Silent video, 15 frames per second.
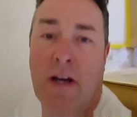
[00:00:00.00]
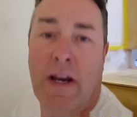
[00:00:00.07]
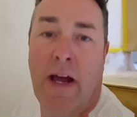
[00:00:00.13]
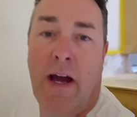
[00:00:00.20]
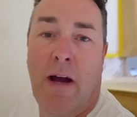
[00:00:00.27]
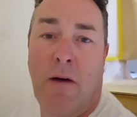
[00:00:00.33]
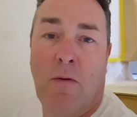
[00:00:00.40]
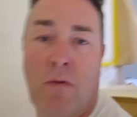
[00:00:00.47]

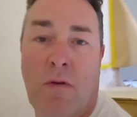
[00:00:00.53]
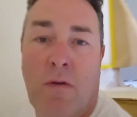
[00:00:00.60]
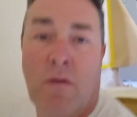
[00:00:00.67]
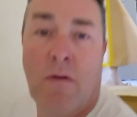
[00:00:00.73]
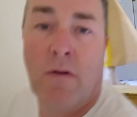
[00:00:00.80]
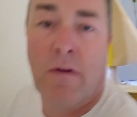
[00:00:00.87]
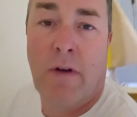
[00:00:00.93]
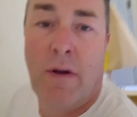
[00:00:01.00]
Now,
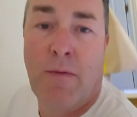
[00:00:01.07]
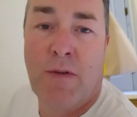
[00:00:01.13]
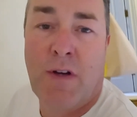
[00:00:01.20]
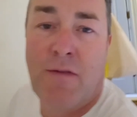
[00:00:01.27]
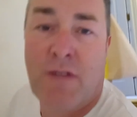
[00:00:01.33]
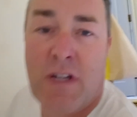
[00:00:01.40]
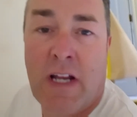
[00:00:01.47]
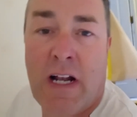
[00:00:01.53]
it was
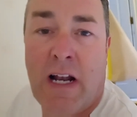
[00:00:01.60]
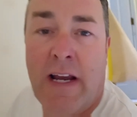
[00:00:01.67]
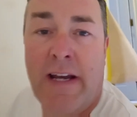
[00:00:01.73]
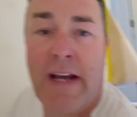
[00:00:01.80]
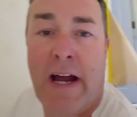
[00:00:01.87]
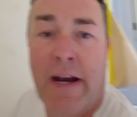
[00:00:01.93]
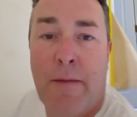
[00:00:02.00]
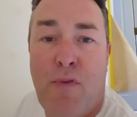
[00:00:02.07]
obviously cleaned
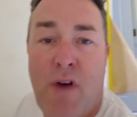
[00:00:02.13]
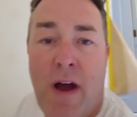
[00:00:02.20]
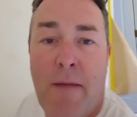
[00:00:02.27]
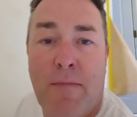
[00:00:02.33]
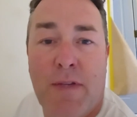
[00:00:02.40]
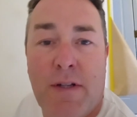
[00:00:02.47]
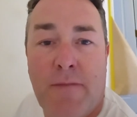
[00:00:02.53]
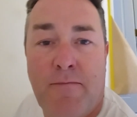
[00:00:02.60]
down and
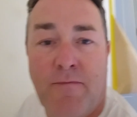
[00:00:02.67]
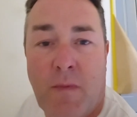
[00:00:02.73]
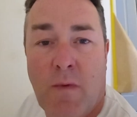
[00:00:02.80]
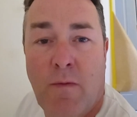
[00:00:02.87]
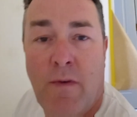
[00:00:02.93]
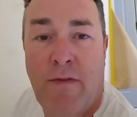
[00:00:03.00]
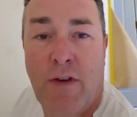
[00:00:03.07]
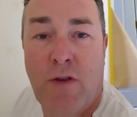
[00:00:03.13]
prepped.
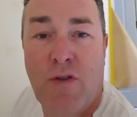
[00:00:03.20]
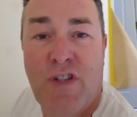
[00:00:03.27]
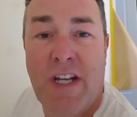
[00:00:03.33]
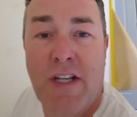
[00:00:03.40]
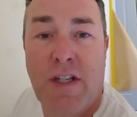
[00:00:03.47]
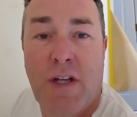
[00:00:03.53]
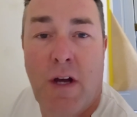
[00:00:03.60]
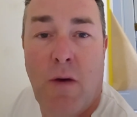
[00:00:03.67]
We've used
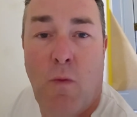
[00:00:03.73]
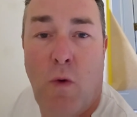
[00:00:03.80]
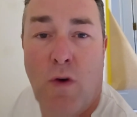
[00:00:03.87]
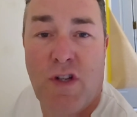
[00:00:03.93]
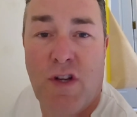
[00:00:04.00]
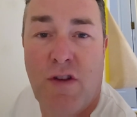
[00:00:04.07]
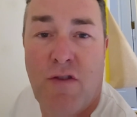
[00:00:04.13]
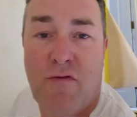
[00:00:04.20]
Zinsser
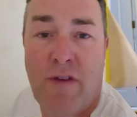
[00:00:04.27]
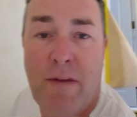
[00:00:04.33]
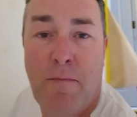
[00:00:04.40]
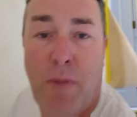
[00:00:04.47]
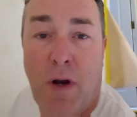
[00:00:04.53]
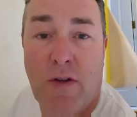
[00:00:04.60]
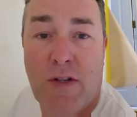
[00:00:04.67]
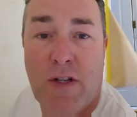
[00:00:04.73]
123
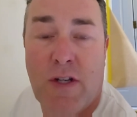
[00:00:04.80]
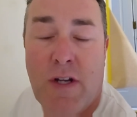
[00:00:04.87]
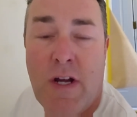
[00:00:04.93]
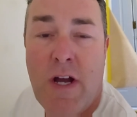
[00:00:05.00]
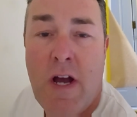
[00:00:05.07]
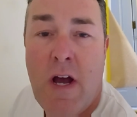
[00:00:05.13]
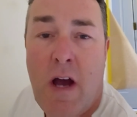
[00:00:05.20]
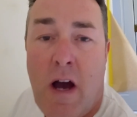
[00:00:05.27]
Plus.
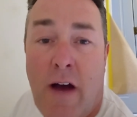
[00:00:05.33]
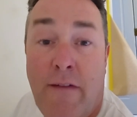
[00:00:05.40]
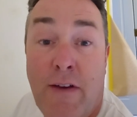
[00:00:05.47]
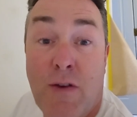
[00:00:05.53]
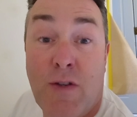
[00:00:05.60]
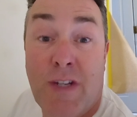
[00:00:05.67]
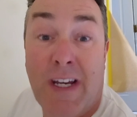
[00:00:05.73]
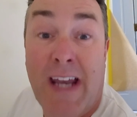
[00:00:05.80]
I've
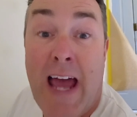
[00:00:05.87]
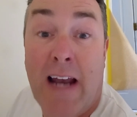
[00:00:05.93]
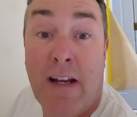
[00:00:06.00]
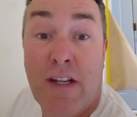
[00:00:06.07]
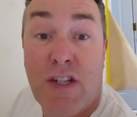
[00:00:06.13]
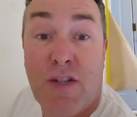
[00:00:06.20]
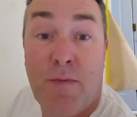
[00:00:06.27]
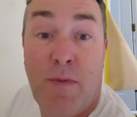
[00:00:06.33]
used an
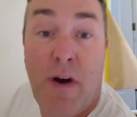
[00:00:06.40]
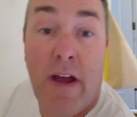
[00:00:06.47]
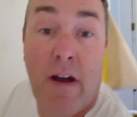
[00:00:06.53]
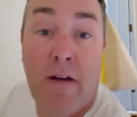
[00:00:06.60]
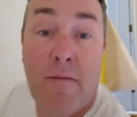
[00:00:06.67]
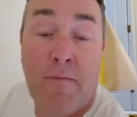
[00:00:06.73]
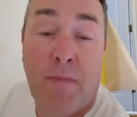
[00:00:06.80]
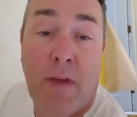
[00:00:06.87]
airless sprayer.
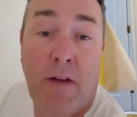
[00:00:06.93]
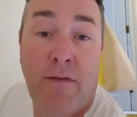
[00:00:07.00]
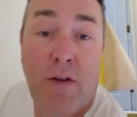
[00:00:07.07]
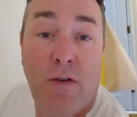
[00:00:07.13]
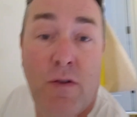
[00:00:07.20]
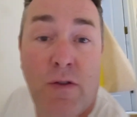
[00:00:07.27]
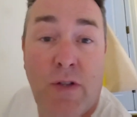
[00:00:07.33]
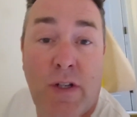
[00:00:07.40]
I've
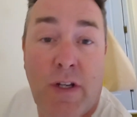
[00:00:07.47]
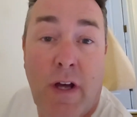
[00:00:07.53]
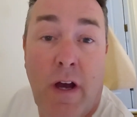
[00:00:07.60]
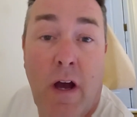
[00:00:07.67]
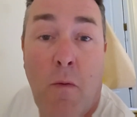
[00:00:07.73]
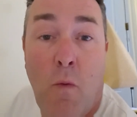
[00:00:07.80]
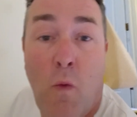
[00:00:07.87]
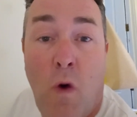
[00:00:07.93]
used
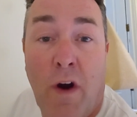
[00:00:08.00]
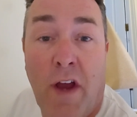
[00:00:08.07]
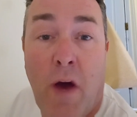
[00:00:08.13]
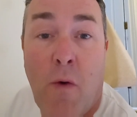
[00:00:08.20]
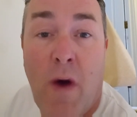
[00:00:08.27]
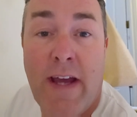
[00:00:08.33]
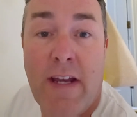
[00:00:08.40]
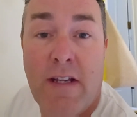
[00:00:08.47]

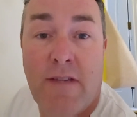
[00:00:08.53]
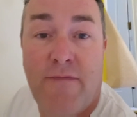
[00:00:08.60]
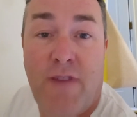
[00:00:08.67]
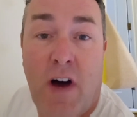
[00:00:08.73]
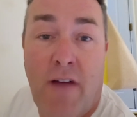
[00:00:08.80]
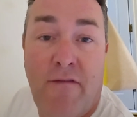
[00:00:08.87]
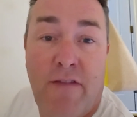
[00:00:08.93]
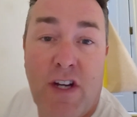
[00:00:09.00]
108
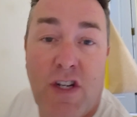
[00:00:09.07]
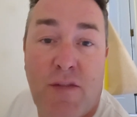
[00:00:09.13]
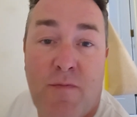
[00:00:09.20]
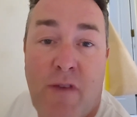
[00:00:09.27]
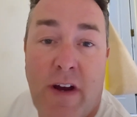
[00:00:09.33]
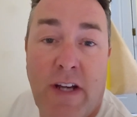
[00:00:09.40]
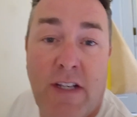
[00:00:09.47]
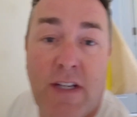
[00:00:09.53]
fine finish
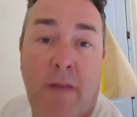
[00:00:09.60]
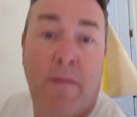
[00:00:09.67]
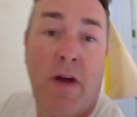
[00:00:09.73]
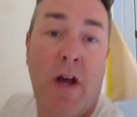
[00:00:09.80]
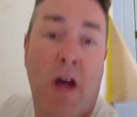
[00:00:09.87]
spray tip.